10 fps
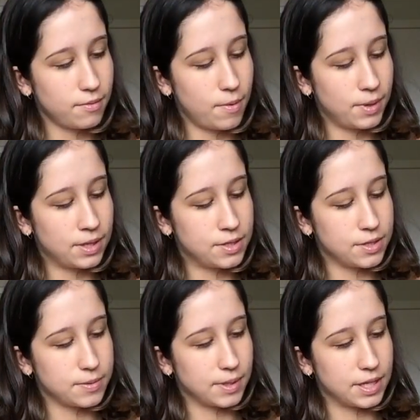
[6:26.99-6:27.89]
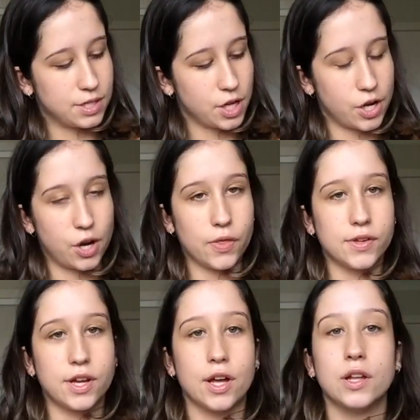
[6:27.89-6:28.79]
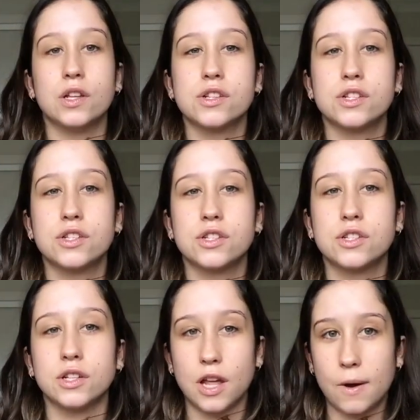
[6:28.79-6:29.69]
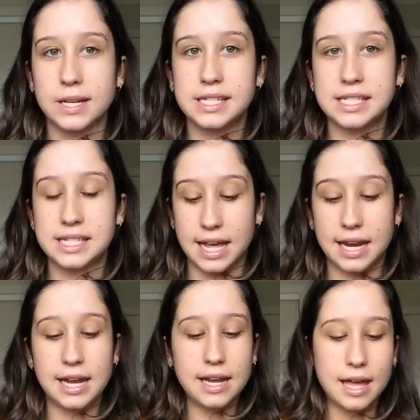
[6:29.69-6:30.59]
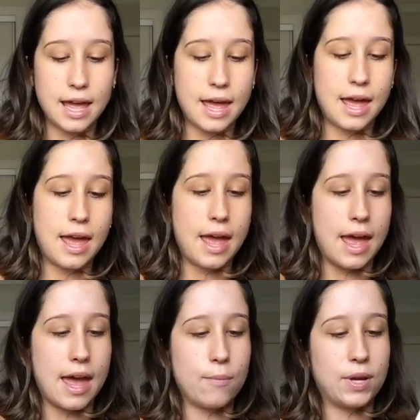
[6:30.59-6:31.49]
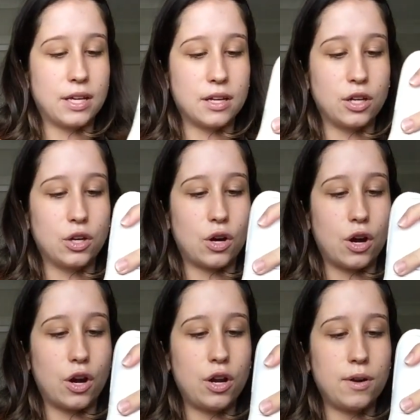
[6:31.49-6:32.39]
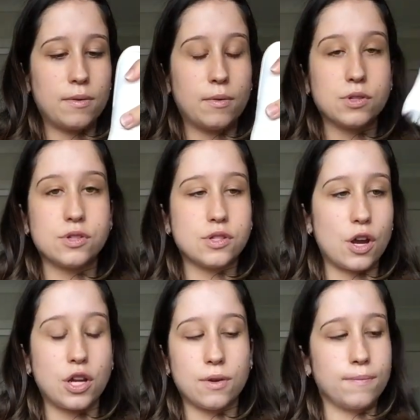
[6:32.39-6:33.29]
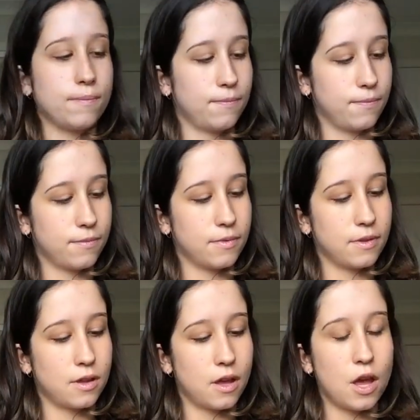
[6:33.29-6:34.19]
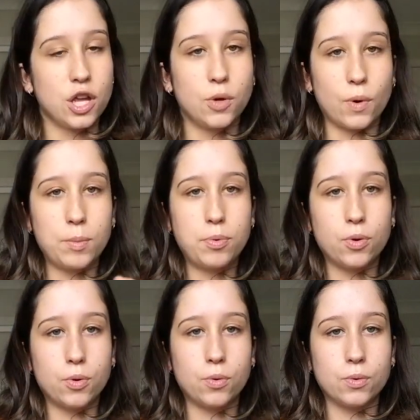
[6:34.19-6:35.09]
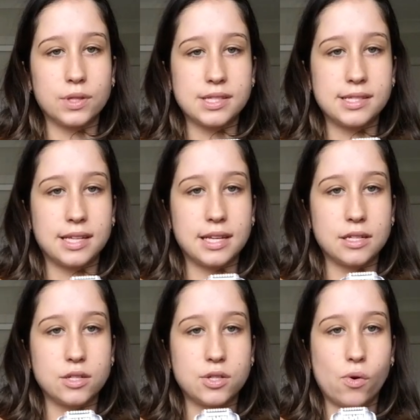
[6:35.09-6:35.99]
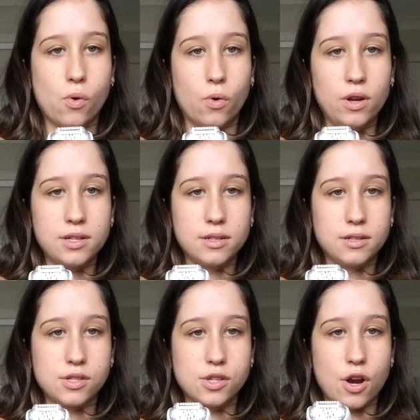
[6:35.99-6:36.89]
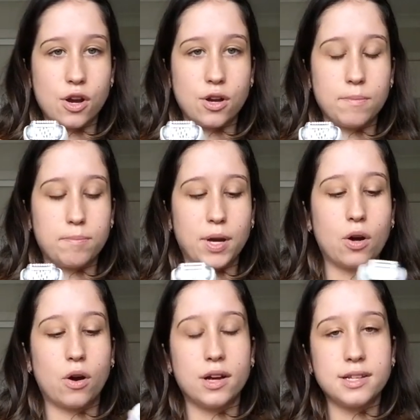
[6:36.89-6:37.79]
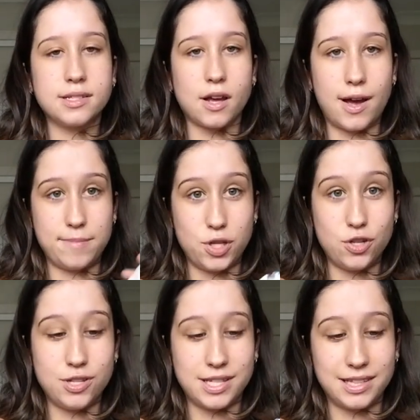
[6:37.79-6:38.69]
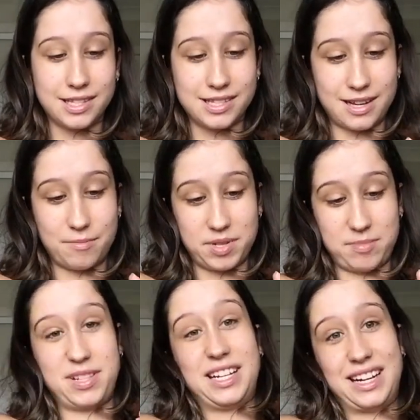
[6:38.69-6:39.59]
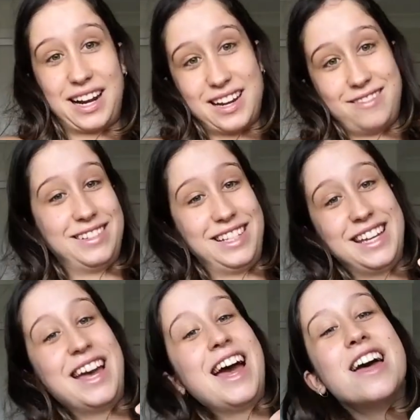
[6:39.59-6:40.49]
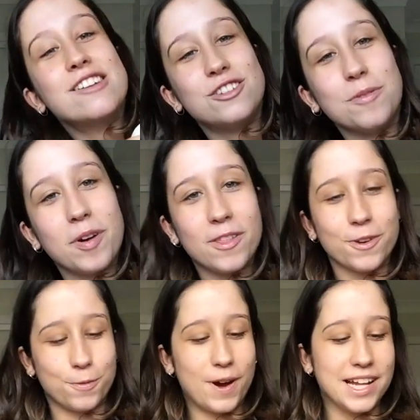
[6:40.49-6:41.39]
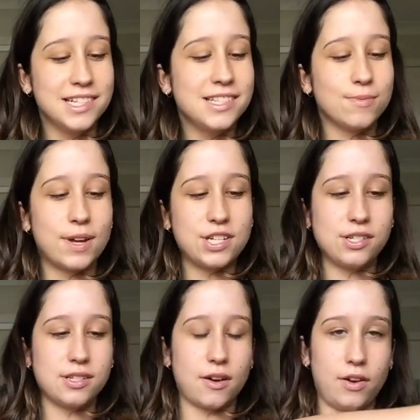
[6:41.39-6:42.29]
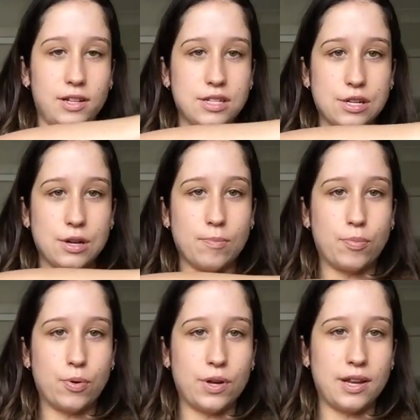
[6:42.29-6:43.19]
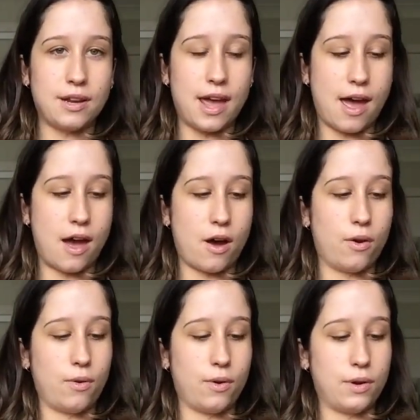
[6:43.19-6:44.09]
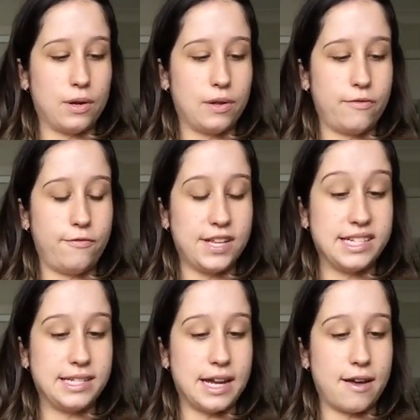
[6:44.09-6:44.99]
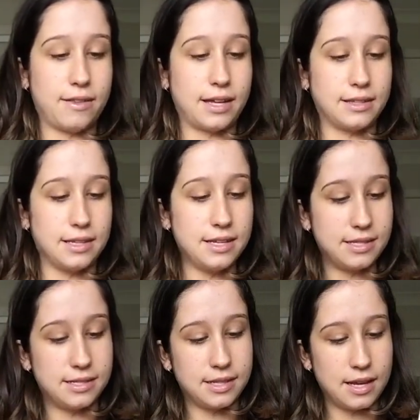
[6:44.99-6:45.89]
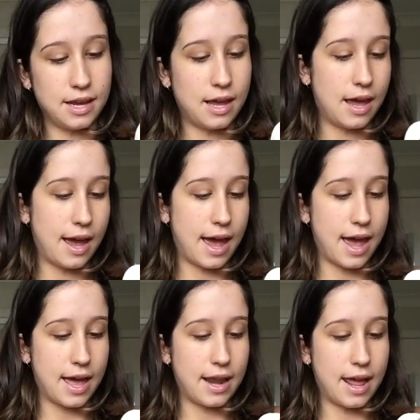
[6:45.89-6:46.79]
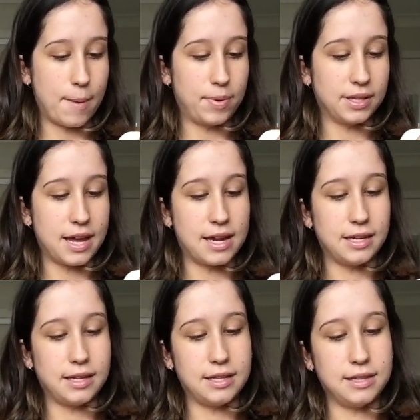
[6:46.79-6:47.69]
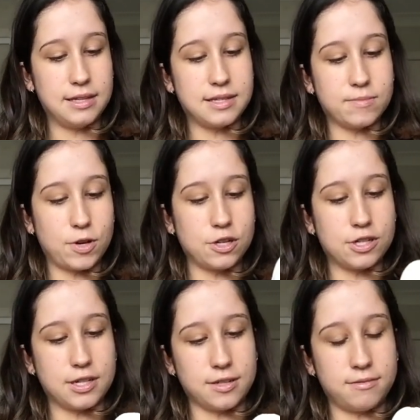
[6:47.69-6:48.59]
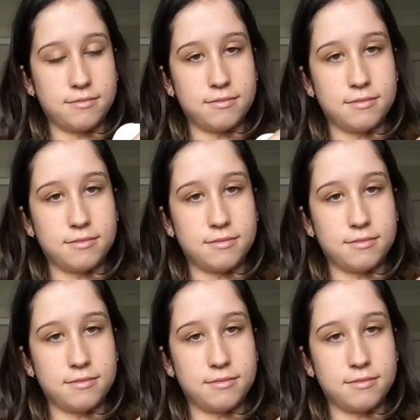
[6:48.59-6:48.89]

And what we're going to do is we're going to turn it on the slowest setting and we're going to go, so you want to pull the skin taut. So because I'm using this arm to epilate and I can't really do both at once, we're just going to put our fist down like this and epilate in this motion.